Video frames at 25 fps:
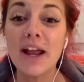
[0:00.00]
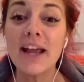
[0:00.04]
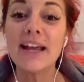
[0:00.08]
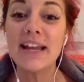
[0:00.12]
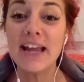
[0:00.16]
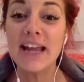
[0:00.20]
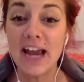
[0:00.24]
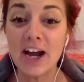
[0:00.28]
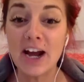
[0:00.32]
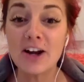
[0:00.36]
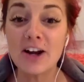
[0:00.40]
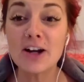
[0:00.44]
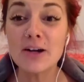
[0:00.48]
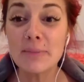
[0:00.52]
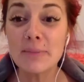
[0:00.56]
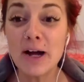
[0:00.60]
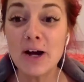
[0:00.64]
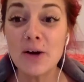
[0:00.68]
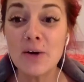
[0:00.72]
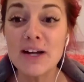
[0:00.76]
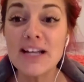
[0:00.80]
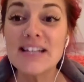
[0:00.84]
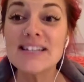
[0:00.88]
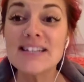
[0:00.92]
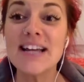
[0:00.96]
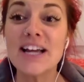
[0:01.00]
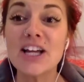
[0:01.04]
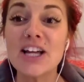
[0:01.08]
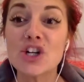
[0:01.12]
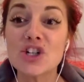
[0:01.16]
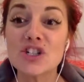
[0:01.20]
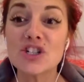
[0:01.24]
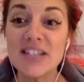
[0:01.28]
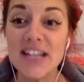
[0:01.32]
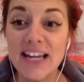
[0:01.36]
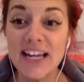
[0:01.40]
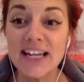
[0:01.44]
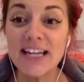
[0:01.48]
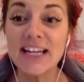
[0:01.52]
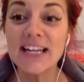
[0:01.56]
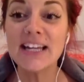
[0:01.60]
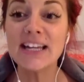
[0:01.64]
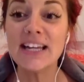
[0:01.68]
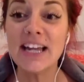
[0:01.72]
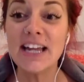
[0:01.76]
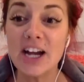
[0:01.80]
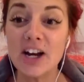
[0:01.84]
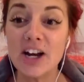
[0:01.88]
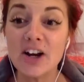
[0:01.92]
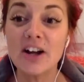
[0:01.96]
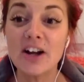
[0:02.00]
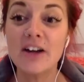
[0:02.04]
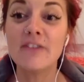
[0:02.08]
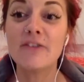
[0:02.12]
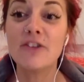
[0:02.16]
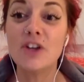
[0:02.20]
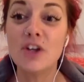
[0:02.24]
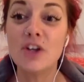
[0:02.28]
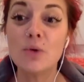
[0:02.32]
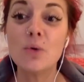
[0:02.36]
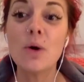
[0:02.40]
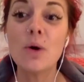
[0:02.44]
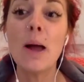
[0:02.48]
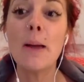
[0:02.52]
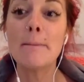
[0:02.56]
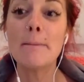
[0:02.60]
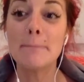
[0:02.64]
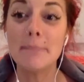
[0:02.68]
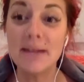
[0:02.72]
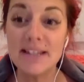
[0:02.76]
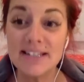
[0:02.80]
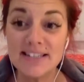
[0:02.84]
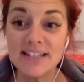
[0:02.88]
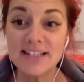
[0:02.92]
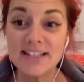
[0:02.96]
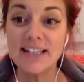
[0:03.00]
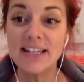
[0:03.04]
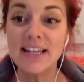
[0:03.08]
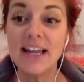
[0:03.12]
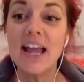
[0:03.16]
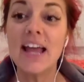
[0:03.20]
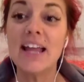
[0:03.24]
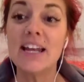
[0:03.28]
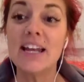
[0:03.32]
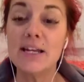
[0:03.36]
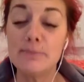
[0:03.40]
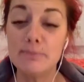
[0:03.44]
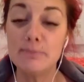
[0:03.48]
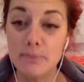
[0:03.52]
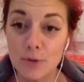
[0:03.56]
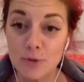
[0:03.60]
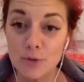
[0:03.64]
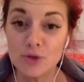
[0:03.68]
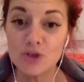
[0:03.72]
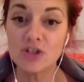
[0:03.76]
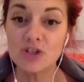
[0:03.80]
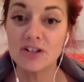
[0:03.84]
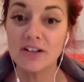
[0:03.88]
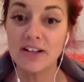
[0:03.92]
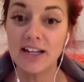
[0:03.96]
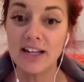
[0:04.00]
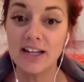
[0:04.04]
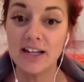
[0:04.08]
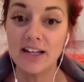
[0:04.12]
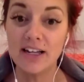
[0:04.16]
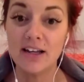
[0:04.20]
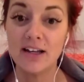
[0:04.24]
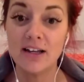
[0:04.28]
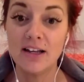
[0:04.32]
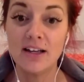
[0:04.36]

I care about is that you're taking care of you mentally and emotionally.